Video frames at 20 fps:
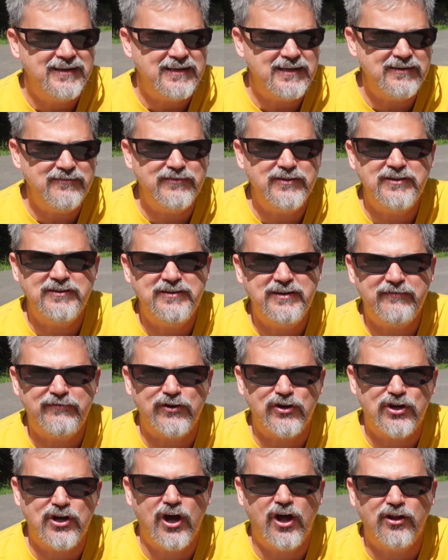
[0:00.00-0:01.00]
Even the
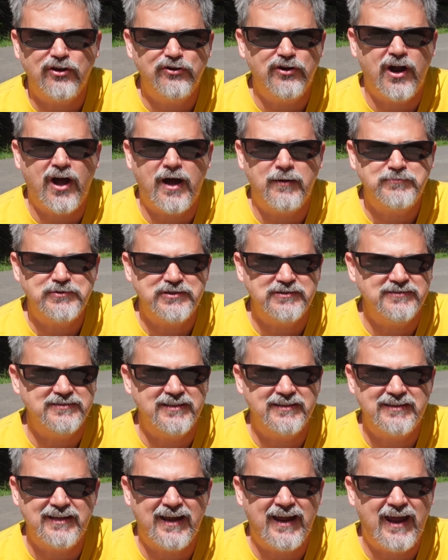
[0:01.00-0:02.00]
different color options
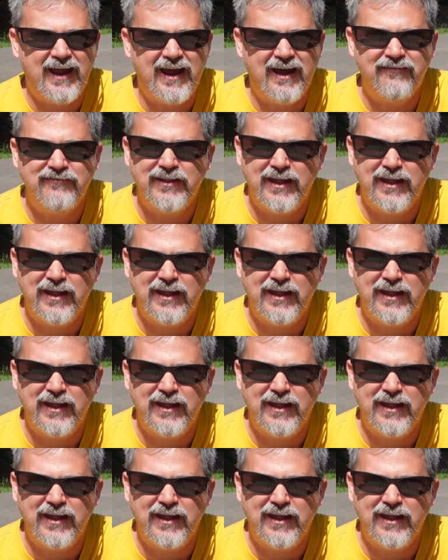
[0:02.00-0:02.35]
that they have,